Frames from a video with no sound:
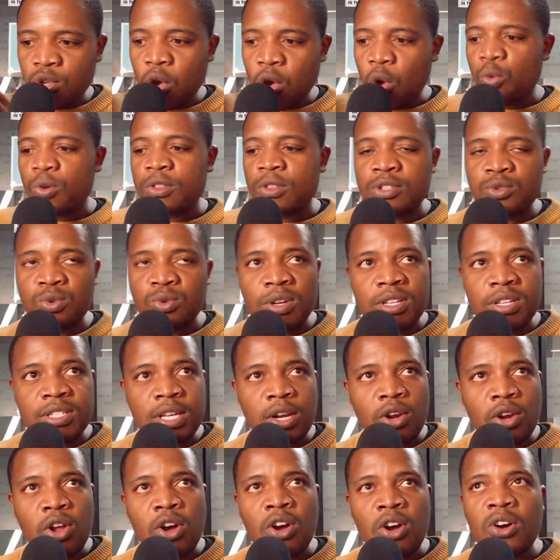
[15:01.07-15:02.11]
talk with students
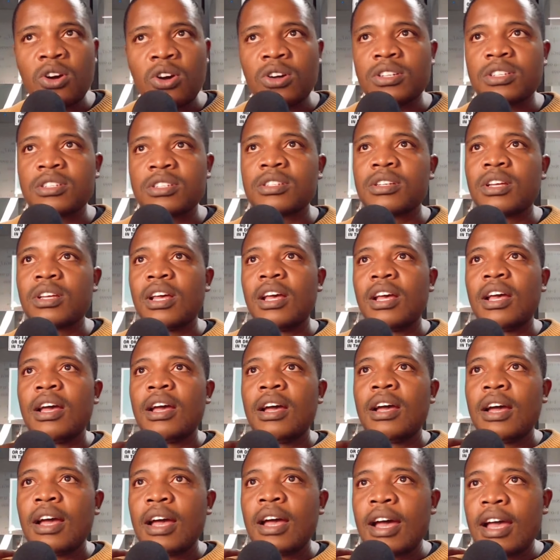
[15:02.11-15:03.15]
a lot.
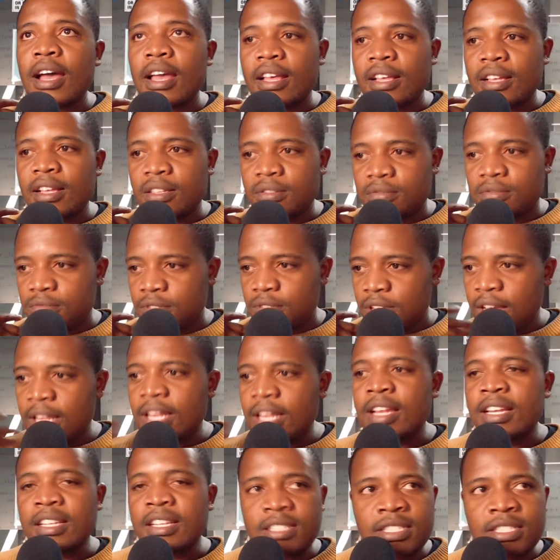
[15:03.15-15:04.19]
And then
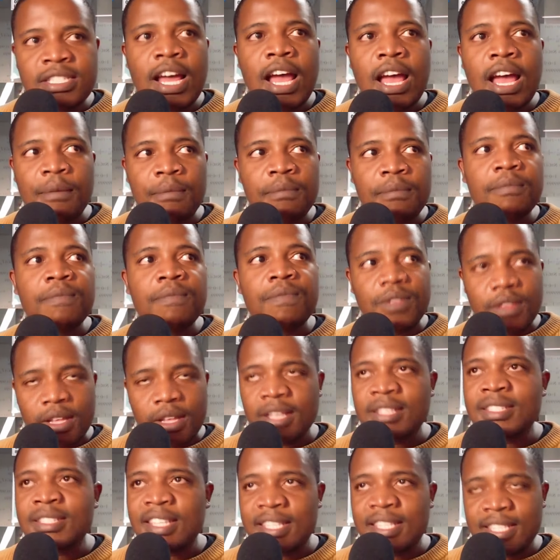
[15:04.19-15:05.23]
each time,
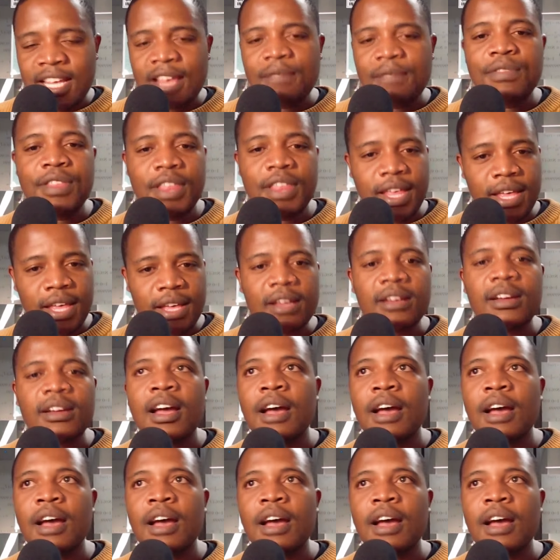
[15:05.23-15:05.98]
it's the same thing.